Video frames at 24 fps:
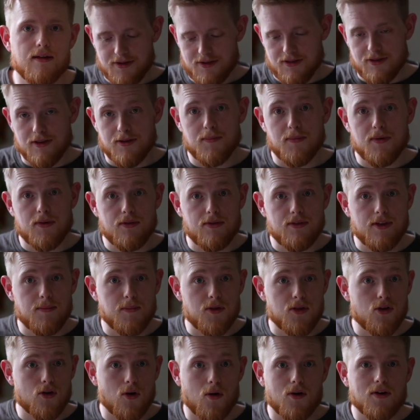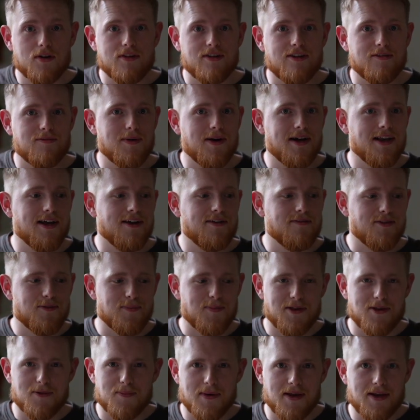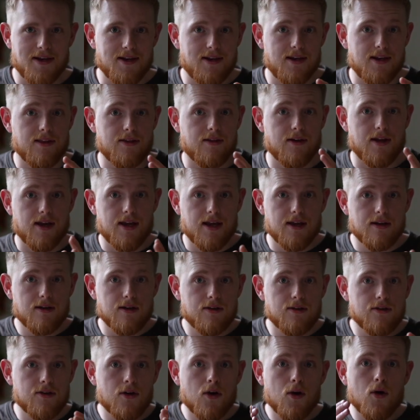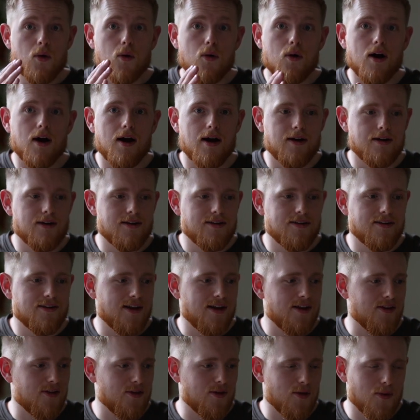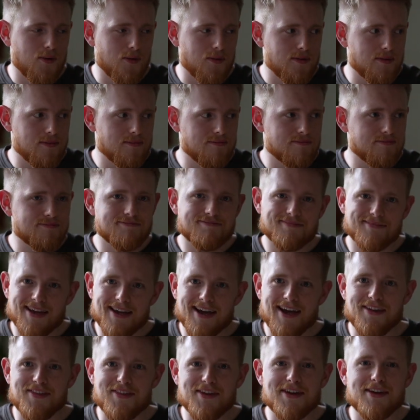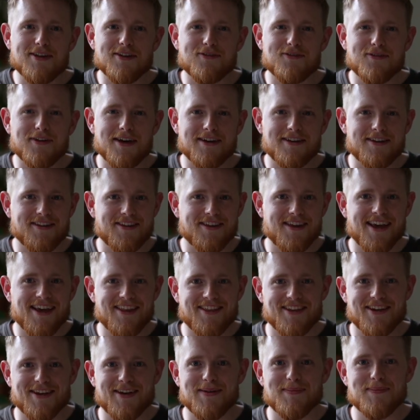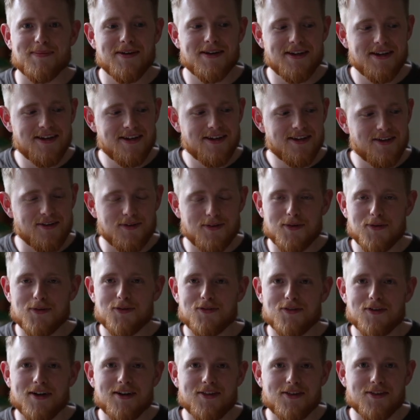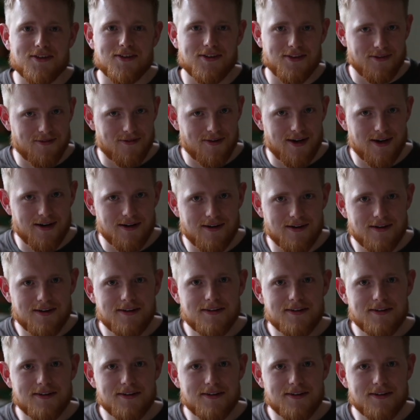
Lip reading: The majority of my life has been spent in either England or Ireland, and so I think it's fair to say that I'm no stranger to the rain.